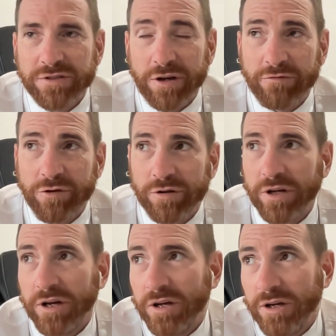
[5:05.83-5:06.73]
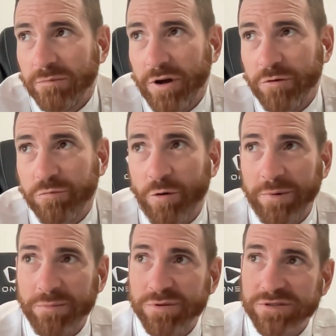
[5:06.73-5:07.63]
So I've got my own
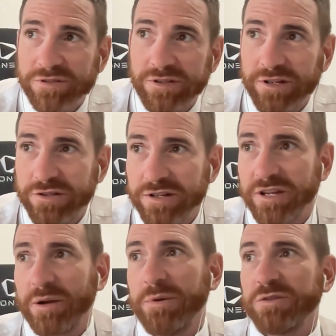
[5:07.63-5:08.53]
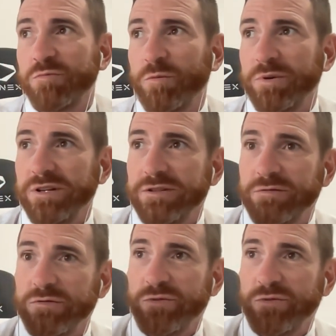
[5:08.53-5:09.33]
property business here, Jason Akermanis Properties,